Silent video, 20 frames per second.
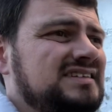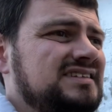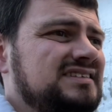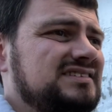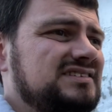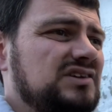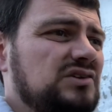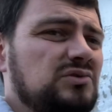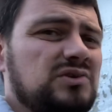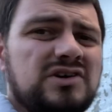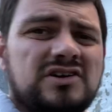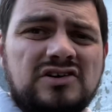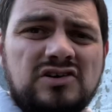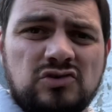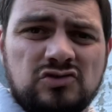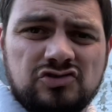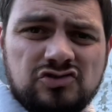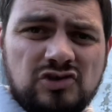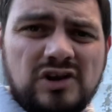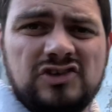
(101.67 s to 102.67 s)
So we're going to go
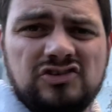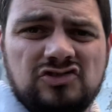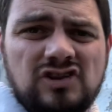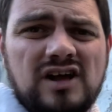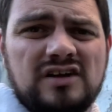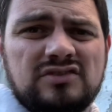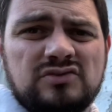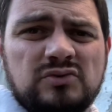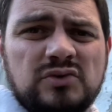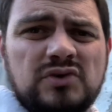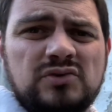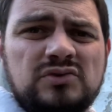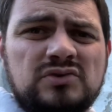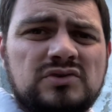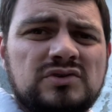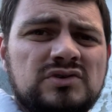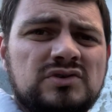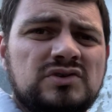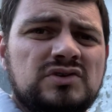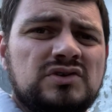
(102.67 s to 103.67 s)
straight shot through.
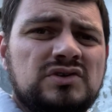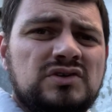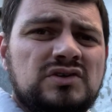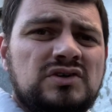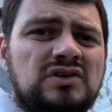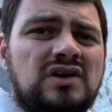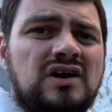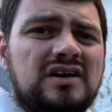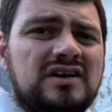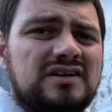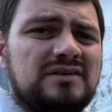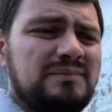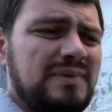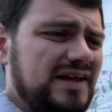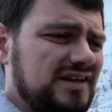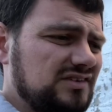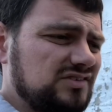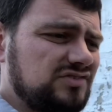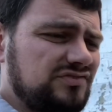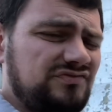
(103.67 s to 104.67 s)
I'm going to
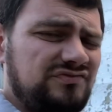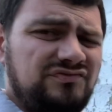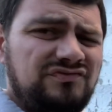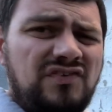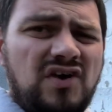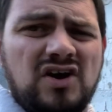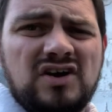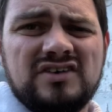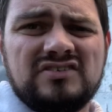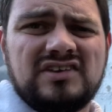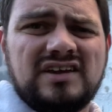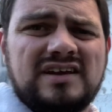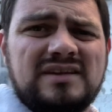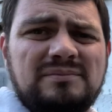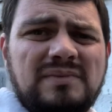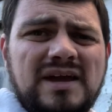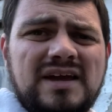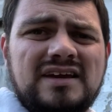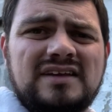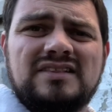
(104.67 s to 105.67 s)
make it as far as I can
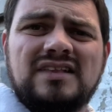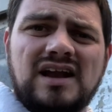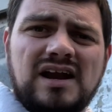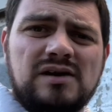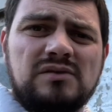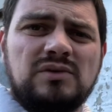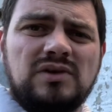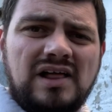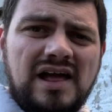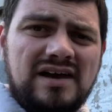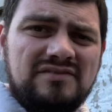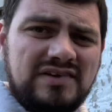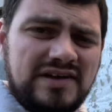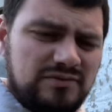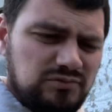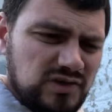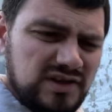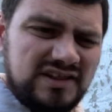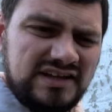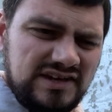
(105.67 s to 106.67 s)
make it, and then I will have a
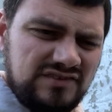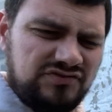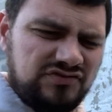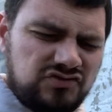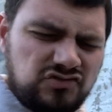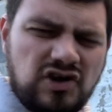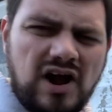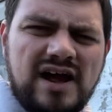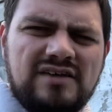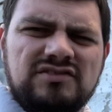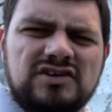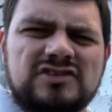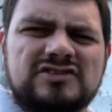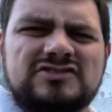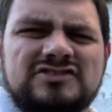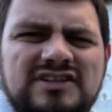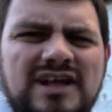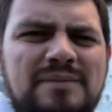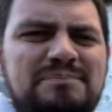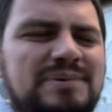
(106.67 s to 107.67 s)
relief driver
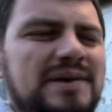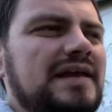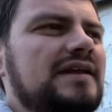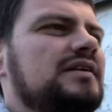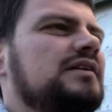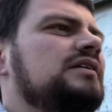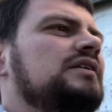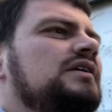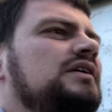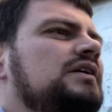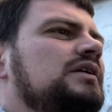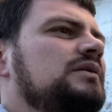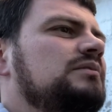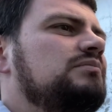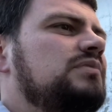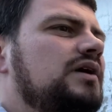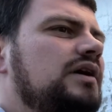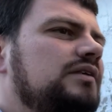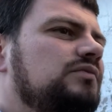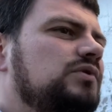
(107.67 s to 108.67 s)
step in.
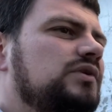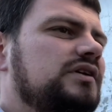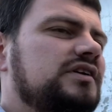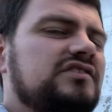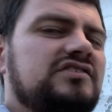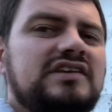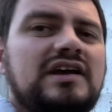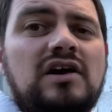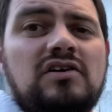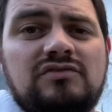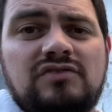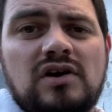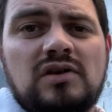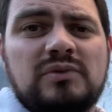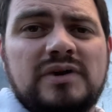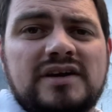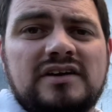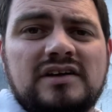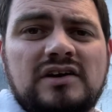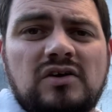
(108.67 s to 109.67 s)
But we're going to see how far
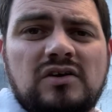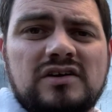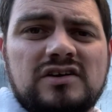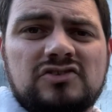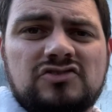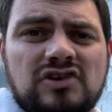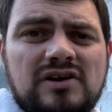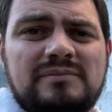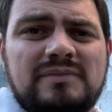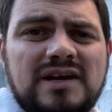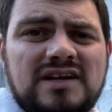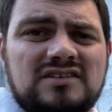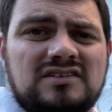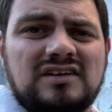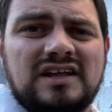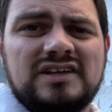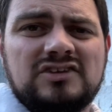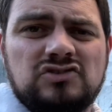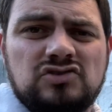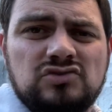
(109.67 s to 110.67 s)
we can go. I'm going to try and make it to
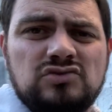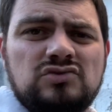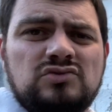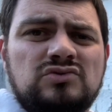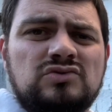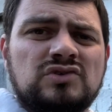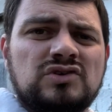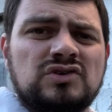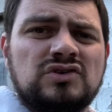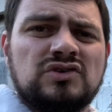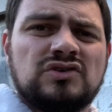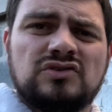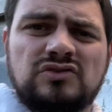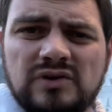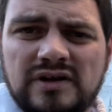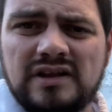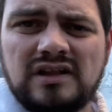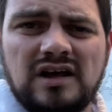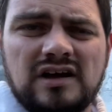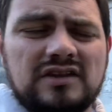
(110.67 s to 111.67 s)
like 2,
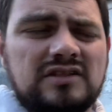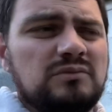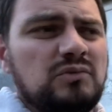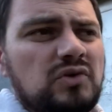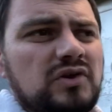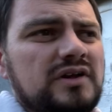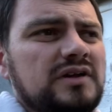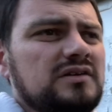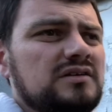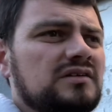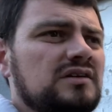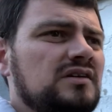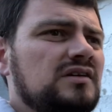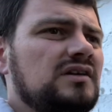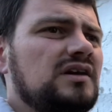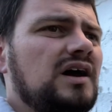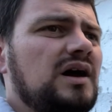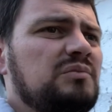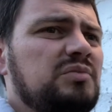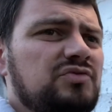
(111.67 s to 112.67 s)
3 o'clock in the morning
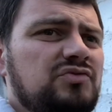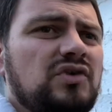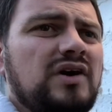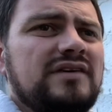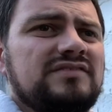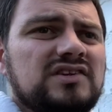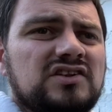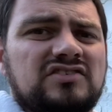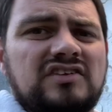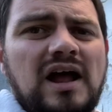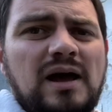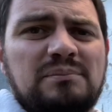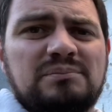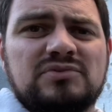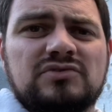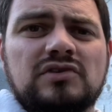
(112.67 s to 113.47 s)
uh, before I have to stop.